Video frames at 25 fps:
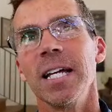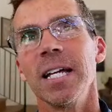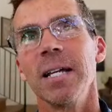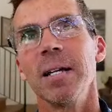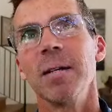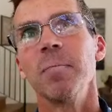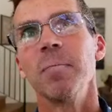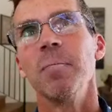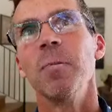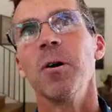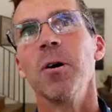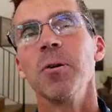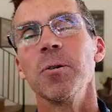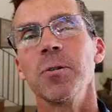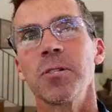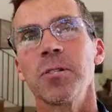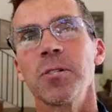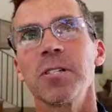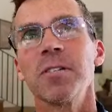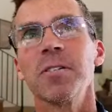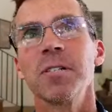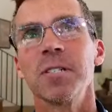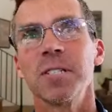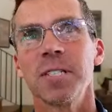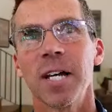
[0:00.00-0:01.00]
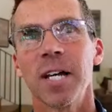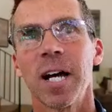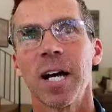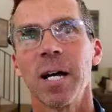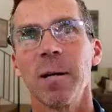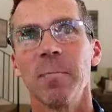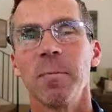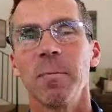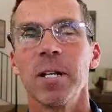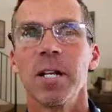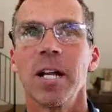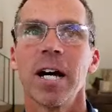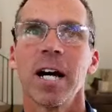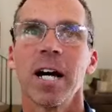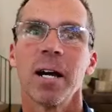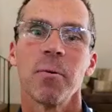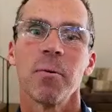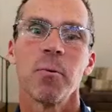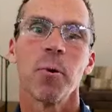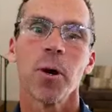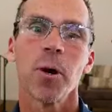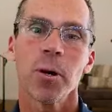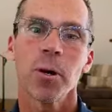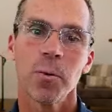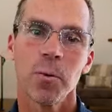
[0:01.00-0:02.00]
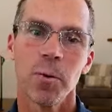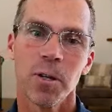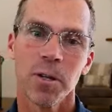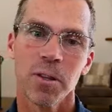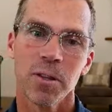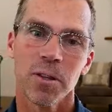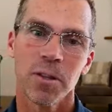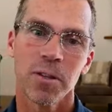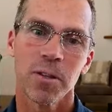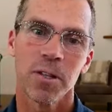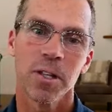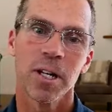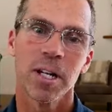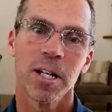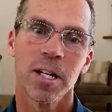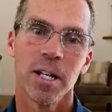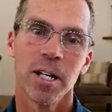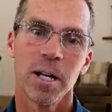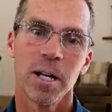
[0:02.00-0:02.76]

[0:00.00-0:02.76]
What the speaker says: most of the time, and I work with a